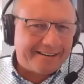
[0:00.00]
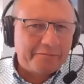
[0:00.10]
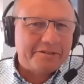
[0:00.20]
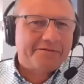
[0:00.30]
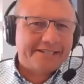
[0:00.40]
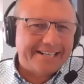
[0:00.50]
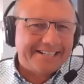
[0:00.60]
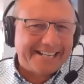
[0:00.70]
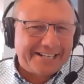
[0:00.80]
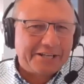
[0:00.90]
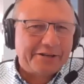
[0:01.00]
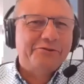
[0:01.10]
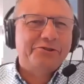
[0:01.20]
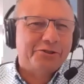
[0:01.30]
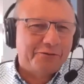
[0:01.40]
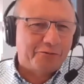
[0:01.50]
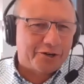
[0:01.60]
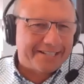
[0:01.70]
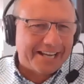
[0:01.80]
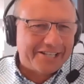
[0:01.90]
I was facilitating a future of
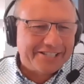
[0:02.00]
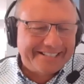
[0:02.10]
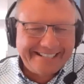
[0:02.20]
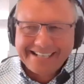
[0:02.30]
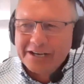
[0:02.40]
work session